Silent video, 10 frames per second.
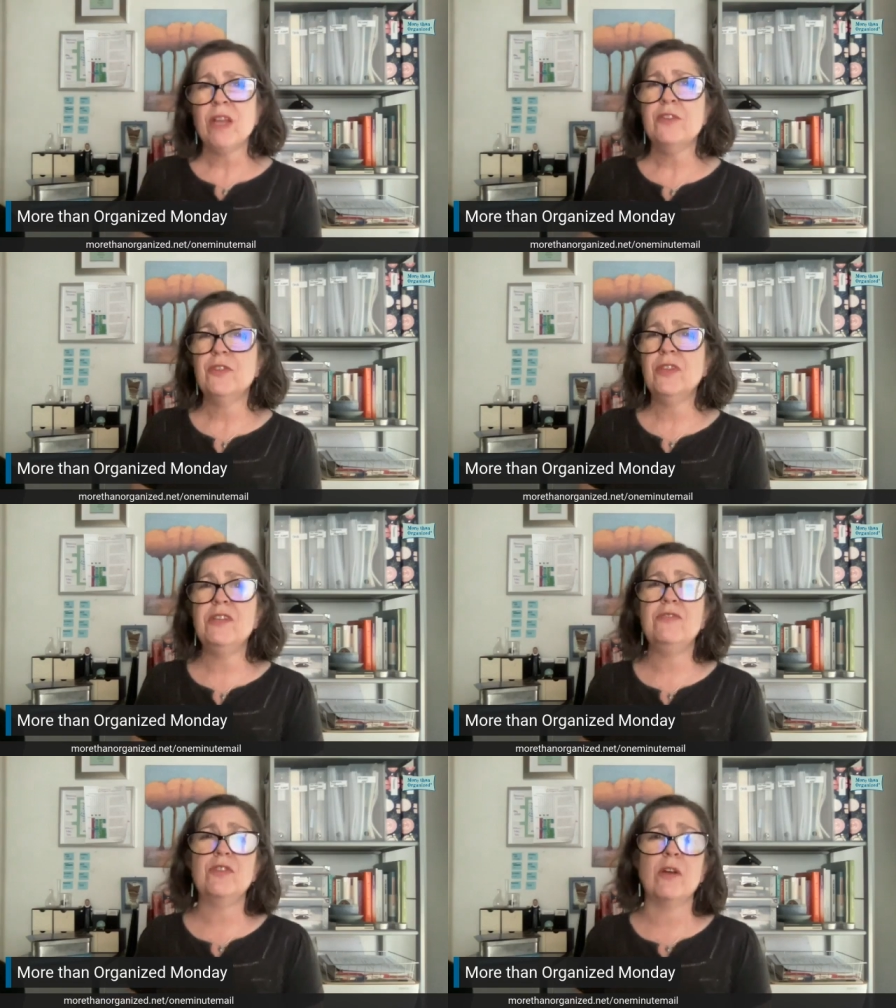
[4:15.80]
So then
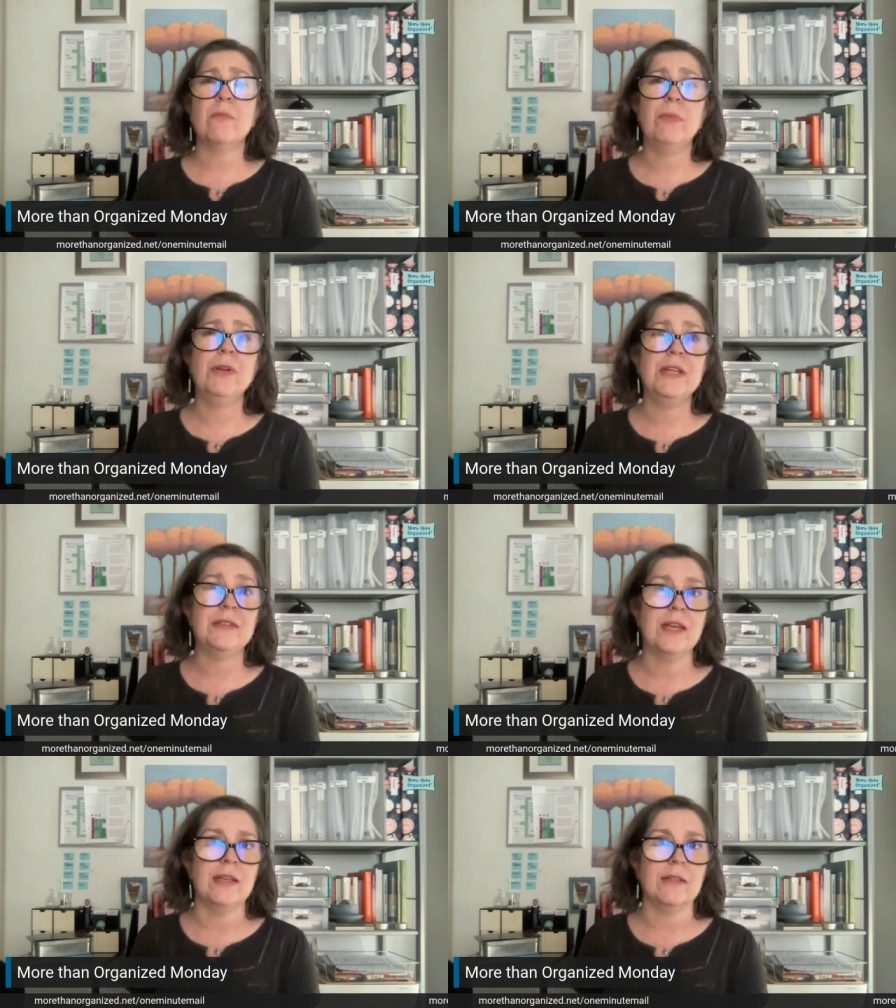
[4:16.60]
you start putting
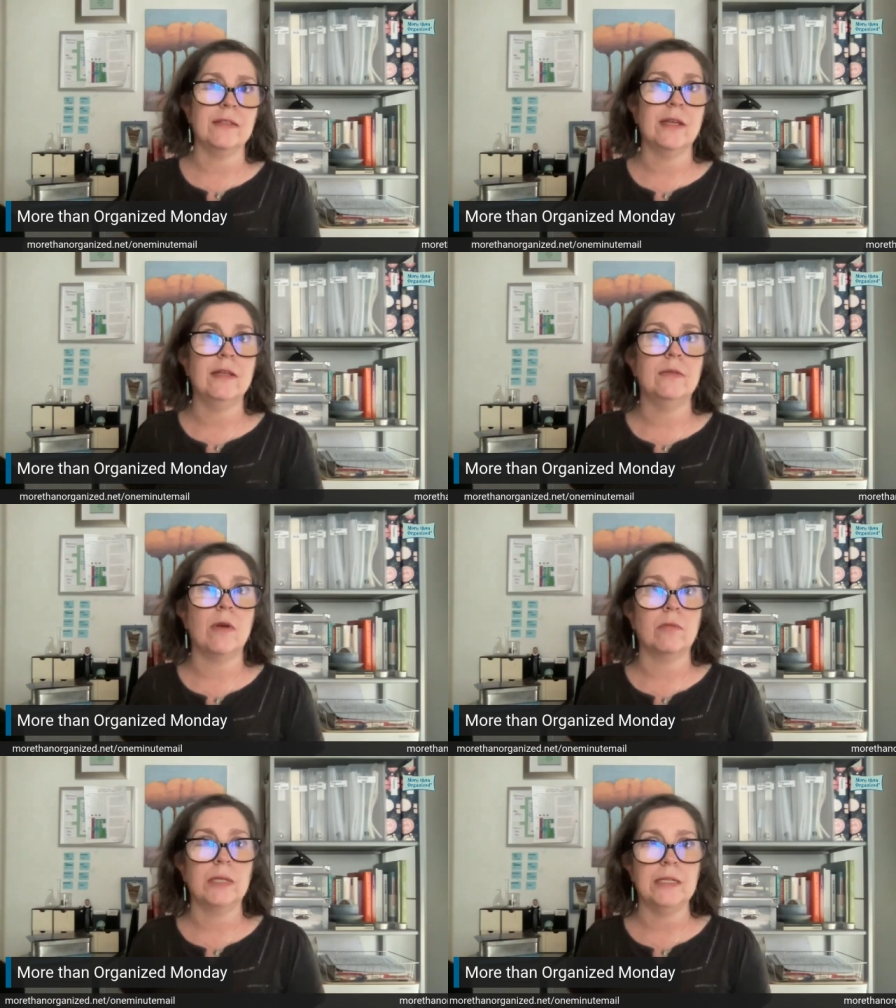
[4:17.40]
things in the
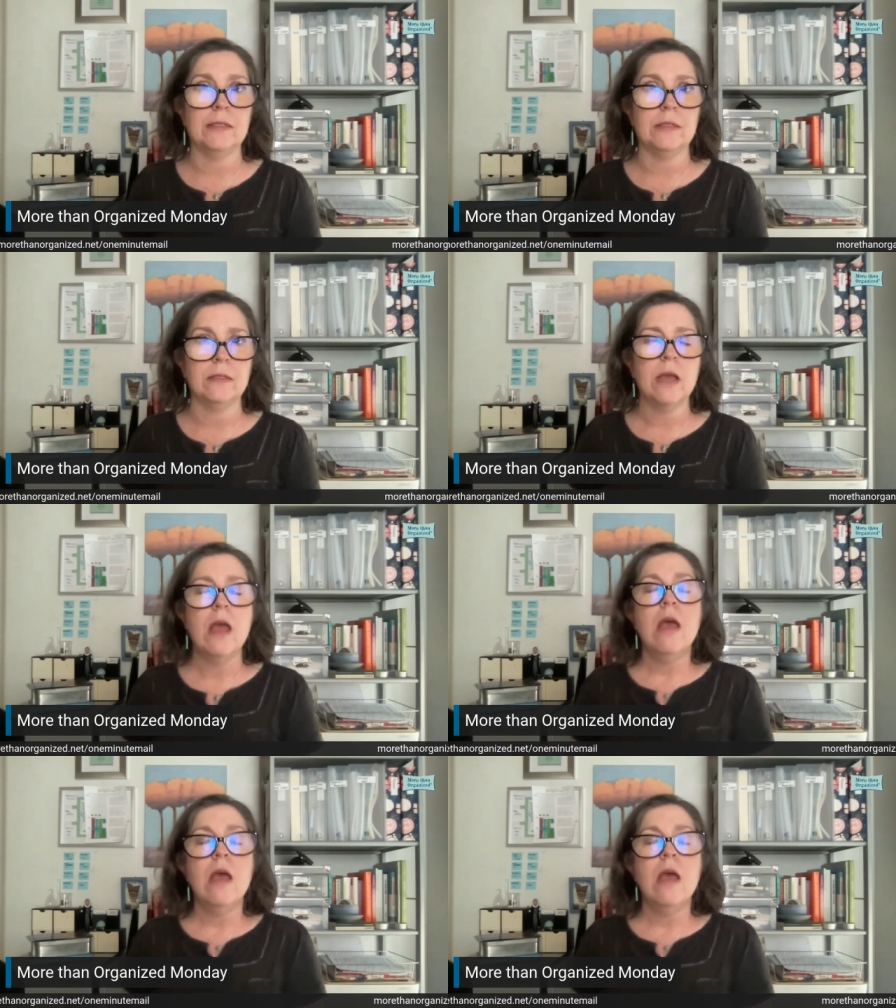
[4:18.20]
wrong places.